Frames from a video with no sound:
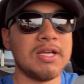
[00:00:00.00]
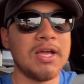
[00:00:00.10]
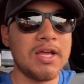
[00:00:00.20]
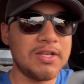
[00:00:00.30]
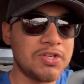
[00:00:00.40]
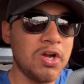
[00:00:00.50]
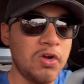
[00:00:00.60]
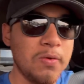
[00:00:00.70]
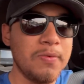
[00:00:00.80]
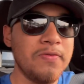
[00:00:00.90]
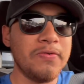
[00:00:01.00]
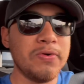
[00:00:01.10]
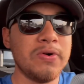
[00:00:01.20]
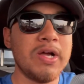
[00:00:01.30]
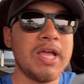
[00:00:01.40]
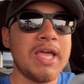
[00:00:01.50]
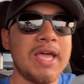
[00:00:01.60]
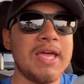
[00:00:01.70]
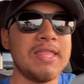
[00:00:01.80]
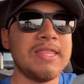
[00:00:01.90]
a junk removal.
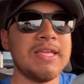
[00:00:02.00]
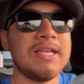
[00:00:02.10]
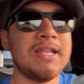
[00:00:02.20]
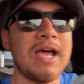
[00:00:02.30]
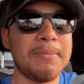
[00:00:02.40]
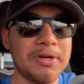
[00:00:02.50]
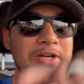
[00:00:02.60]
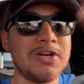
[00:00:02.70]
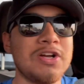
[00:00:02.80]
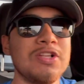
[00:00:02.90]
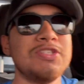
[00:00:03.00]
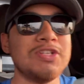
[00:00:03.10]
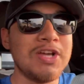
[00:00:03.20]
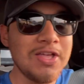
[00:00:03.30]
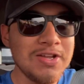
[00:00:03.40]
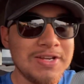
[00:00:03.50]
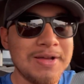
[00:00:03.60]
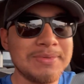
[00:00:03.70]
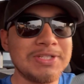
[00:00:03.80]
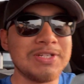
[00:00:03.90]
And then I'm gonna hook onto another
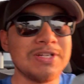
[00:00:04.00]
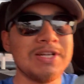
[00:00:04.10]
dumpster